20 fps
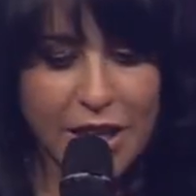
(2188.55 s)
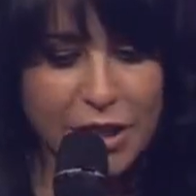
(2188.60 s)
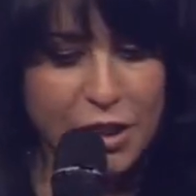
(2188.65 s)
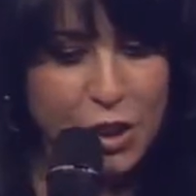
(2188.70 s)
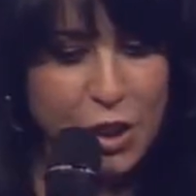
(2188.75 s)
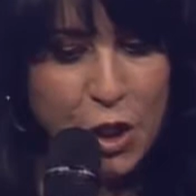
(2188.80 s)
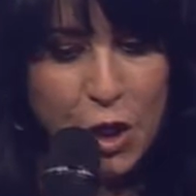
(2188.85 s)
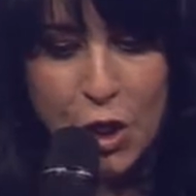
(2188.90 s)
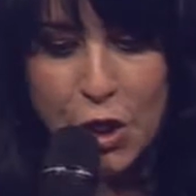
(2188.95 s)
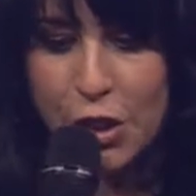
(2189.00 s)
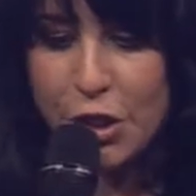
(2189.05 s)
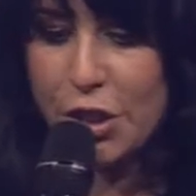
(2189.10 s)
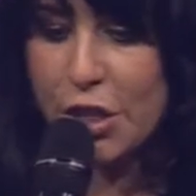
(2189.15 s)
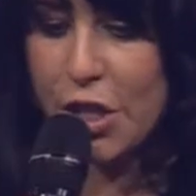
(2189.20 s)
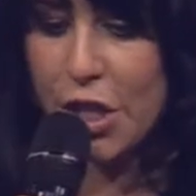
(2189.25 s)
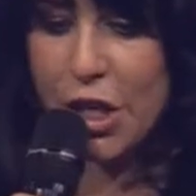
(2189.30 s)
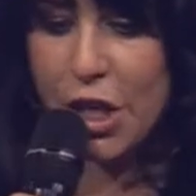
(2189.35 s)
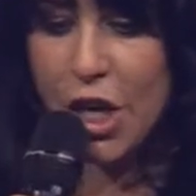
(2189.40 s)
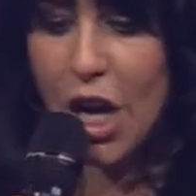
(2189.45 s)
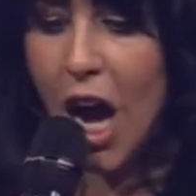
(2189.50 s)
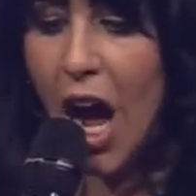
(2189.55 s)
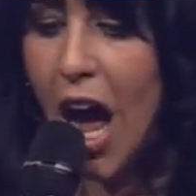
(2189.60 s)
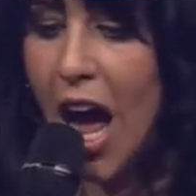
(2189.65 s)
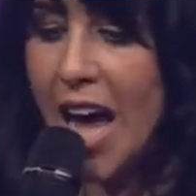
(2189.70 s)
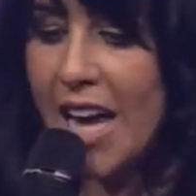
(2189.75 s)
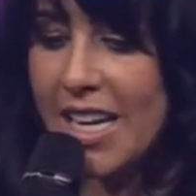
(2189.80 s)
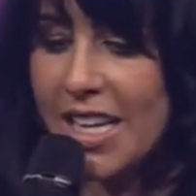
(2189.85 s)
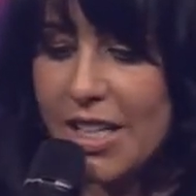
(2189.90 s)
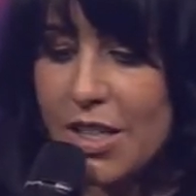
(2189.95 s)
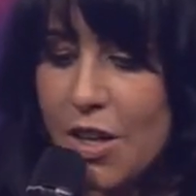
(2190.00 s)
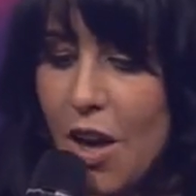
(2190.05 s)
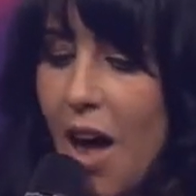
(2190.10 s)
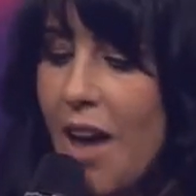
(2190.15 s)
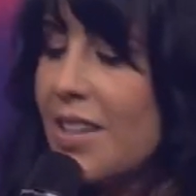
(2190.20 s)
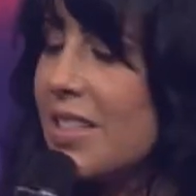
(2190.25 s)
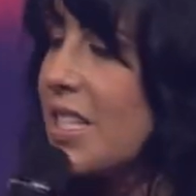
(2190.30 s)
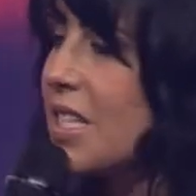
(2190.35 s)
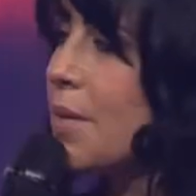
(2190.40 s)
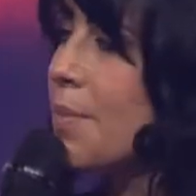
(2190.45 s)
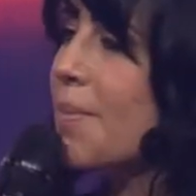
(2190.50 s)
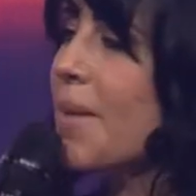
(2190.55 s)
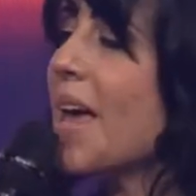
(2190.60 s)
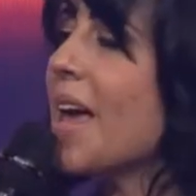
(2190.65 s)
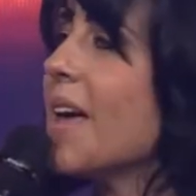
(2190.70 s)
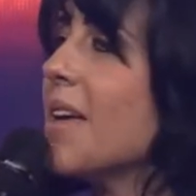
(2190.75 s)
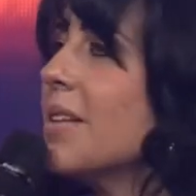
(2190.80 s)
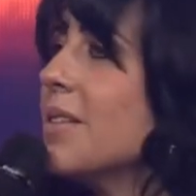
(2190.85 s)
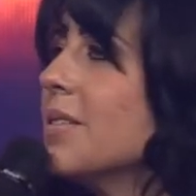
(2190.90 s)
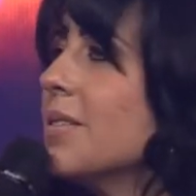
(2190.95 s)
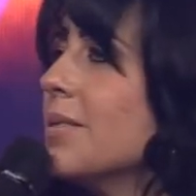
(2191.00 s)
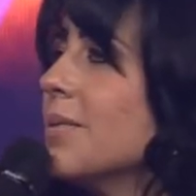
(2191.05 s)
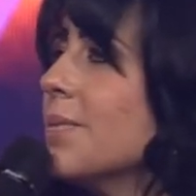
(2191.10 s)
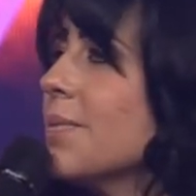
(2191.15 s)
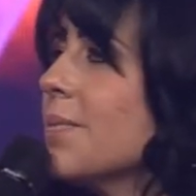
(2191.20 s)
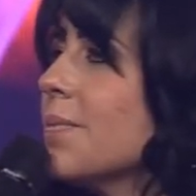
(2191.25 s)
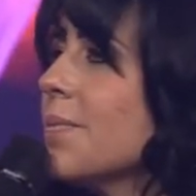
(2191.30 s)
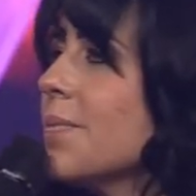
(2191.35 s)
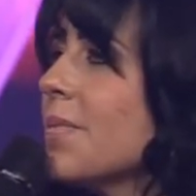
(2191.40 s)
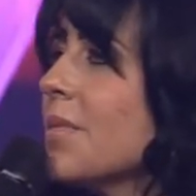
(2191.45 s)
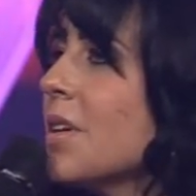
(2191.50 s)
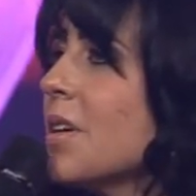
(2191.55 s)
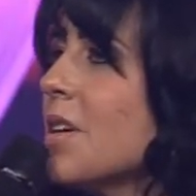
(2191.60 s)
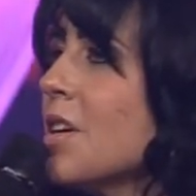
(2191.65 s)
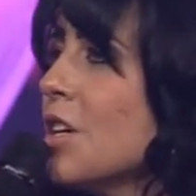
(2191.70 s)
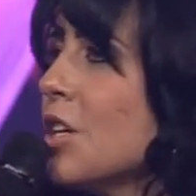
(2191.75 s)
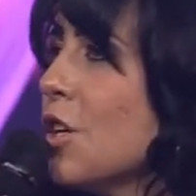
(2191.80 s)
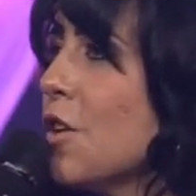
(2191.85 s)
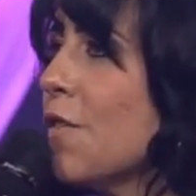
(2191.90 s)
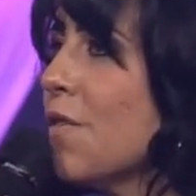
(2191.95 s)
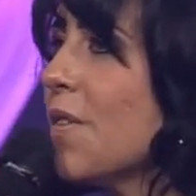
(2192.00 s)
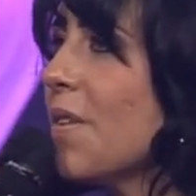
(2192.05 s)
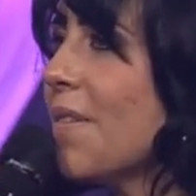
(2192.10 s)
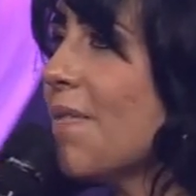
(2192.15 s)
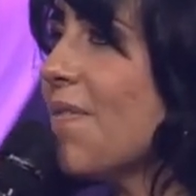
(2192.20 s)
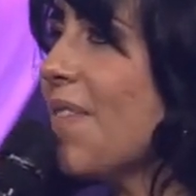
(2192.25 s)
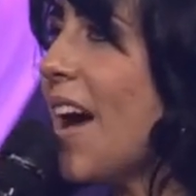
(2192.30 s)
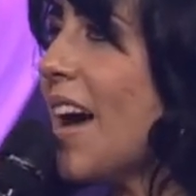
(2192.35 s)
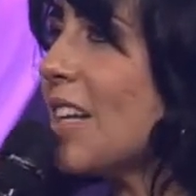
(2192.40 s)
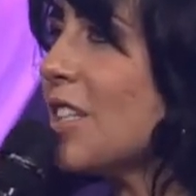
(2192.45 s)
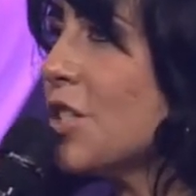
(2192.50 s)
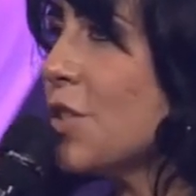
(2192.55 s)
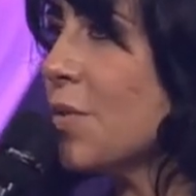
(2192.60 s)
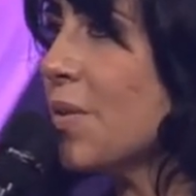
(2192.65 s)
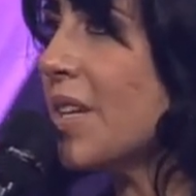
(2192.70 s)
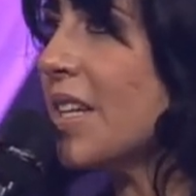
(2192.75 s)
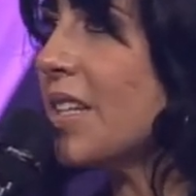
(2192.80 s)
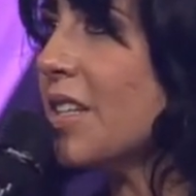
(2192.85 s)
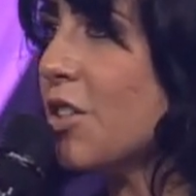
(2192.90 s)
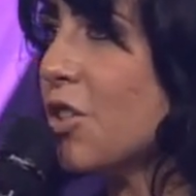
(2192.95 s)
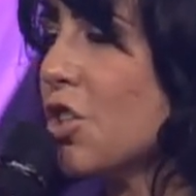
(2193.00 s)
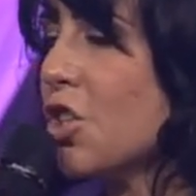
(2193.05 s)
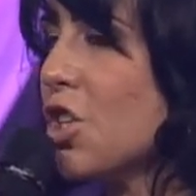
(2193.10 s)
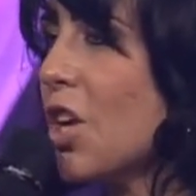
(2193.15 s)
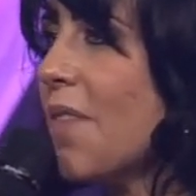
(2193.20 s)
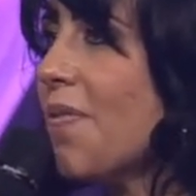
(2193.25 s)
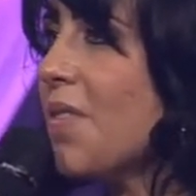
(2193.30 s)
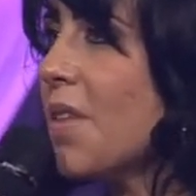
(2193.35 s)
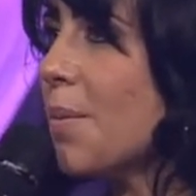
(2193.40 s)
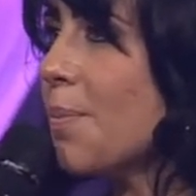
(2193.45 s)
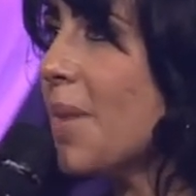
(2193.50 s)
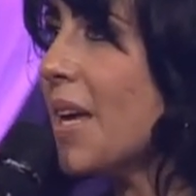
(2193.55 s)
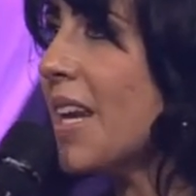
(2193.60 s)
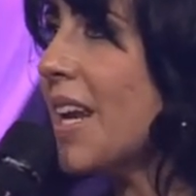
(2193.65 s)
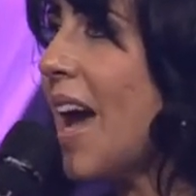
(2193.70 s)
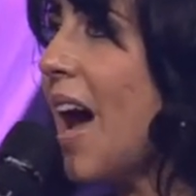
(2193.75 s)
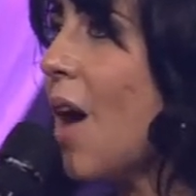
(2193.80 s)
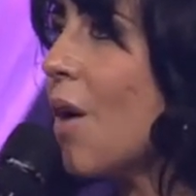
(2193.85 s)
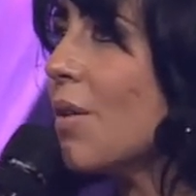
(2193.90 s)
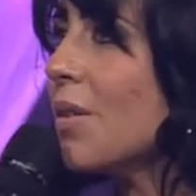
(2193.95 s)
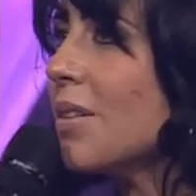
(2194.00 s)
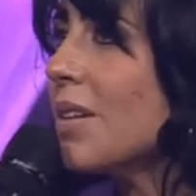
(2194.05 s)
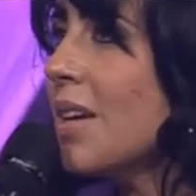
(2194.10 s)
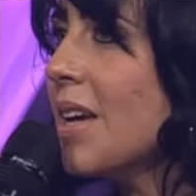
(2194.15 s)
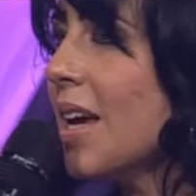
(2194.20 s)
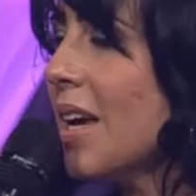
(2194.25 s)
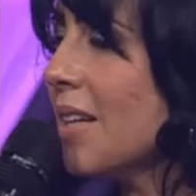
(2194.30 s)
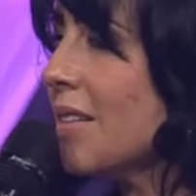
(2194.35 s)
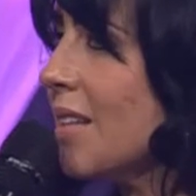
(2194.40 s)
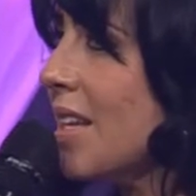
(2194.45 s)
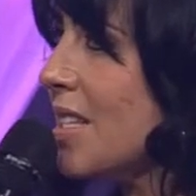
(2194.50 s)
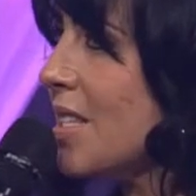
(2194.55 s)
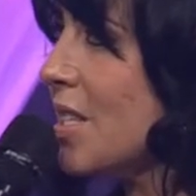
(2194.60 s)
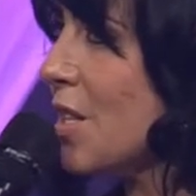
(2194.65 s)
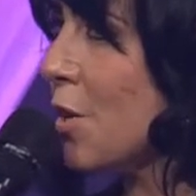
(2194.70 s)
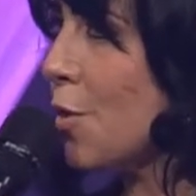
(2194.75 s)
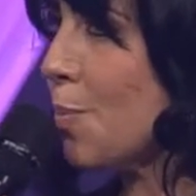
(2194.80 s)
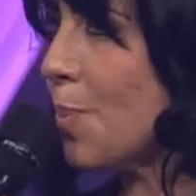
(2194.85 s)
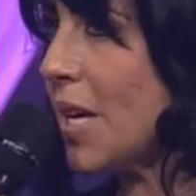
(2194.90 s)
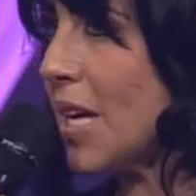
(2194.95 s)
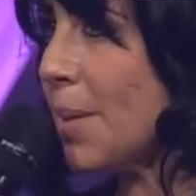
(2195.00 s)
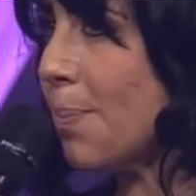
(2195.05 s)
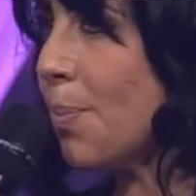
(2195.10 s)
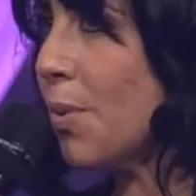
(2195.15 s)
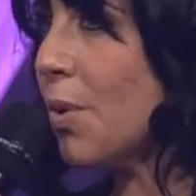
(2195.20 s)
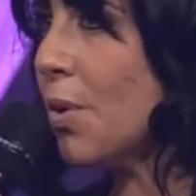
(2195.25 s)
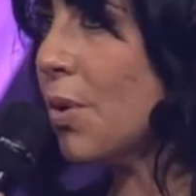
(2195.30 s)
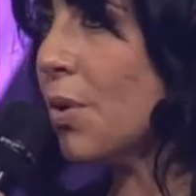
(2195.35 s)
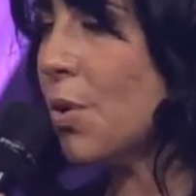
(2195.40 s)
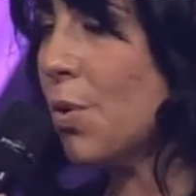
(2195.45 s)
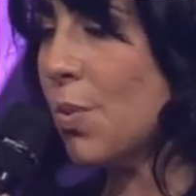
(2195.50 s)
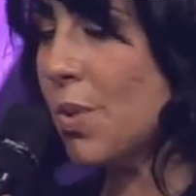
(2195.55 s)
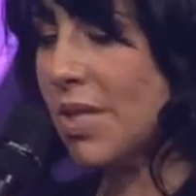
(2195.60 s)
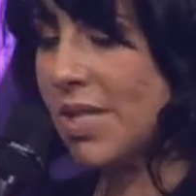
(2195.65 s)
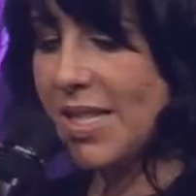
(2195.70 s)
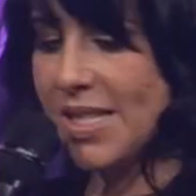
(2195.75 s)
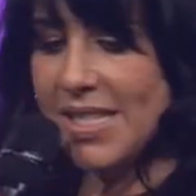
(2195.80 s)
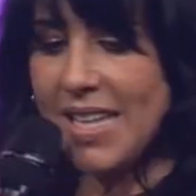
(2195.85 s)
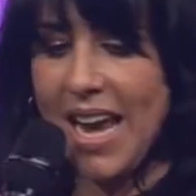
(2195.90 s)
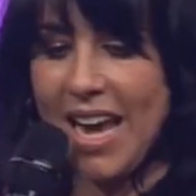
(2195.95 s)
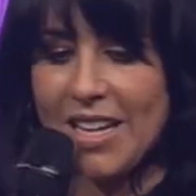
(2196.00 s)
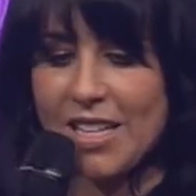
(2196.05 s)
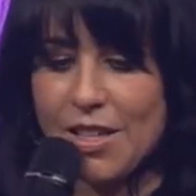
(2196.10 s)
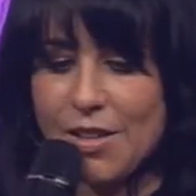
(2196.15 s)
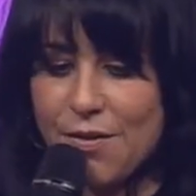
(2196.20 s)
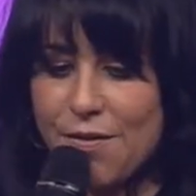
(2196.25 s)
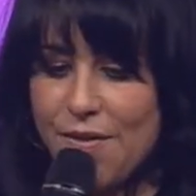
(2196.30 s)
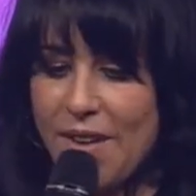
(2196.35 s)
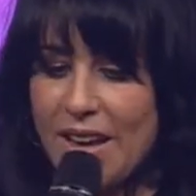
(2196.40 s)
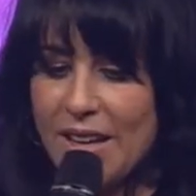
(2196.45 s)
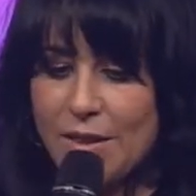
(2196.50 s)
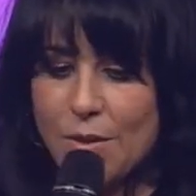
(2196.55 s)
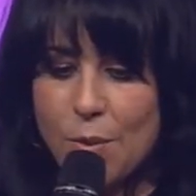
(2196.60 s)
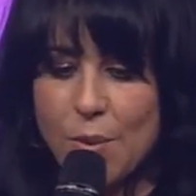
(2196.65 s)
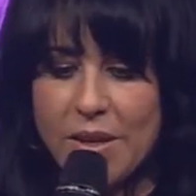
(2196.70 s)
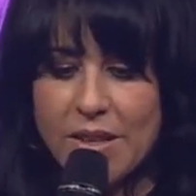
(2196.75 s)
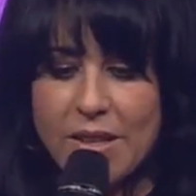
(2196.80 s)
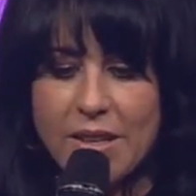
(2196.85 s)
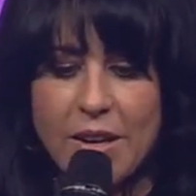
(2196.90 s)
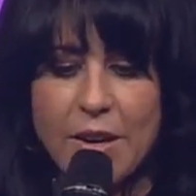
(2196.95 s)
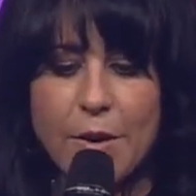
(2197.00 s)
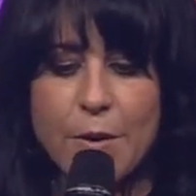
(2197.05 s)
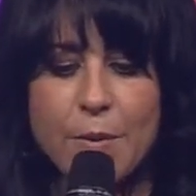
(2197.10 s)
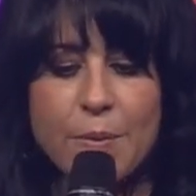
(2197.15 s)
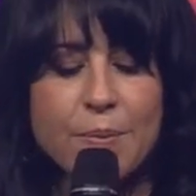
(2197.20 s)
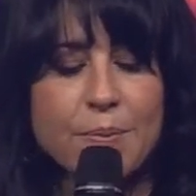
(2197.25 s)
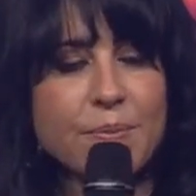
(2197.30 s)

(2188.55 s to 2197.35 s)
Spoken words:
to turn to God and not to men. You need to shut the men out unless they're people who will stand in faith with you.